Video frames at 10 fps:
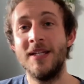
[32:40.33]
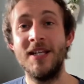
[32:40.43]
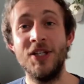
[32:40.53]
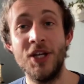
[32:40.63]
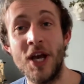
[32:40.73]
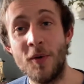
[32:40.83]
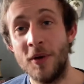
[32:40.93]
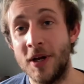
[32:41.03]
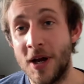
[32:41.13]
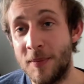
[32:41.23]
did you go
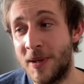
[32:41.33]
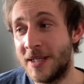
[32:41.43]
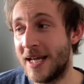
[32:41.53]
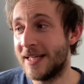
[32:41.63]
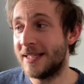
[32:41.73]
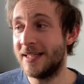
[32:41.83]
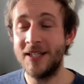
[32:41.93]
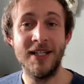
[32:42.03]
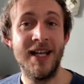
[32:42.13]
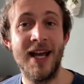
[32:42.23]
on a couple of dates?
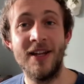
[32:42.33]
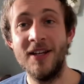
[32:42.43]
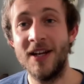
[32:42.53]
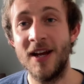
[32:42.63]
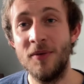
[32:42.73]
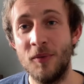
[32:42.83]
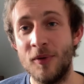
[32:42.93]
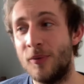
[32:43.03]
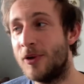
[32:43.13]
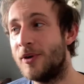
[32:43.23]
Did you get, you know,
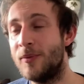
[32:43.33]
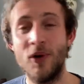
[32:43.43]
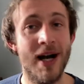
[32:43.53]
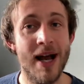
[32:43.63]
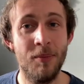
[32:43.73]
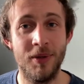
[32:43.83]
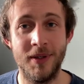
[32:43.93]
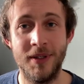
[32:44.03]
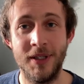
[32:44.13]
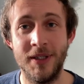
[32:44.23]
what
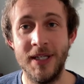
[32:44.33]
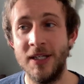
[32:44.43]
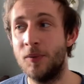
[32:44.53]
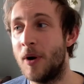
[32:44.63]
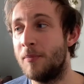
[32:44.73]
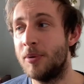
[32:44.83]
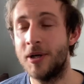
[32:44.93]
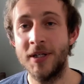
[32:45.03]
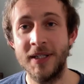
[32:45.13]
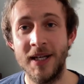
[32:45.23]
happened? Did one
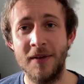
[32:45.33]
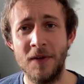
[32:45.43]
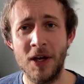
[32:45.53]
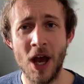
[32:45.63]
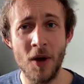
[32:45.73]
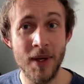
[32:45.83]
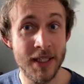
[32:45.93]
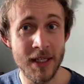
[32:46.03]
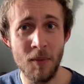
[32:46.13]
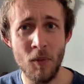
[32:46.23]
person have a go at
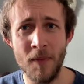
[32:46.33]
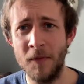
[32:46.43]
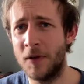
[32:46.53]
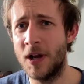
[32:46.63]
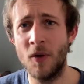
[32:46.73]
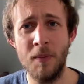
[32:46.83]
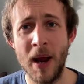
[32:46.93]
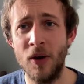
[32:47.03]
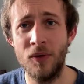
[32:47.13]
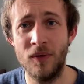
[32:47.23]
someone for no
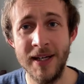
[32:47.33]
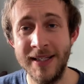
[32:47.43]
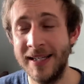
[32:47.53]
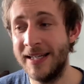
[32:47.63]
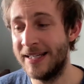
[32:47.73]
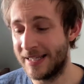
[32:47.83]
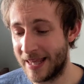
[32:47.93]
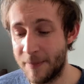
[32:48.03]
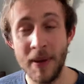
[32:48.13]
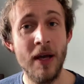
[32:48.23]
apparent reason? Did
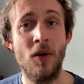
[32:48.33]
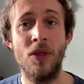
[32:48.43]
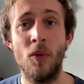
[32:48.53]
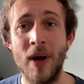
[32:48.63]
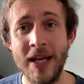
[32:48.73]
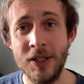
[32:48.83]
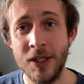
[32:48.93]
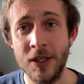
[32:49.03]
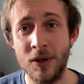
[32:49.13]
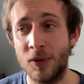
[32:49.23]
they pick on the
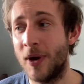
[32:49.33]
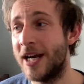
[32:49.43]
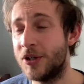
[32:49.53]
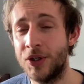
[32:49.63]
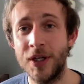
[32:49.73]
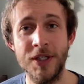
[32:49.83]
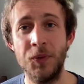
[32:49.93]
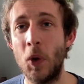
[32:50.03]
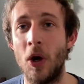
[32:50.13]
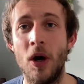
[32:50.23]
waiter or waitress?
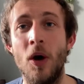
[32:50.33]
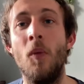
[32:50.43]
What?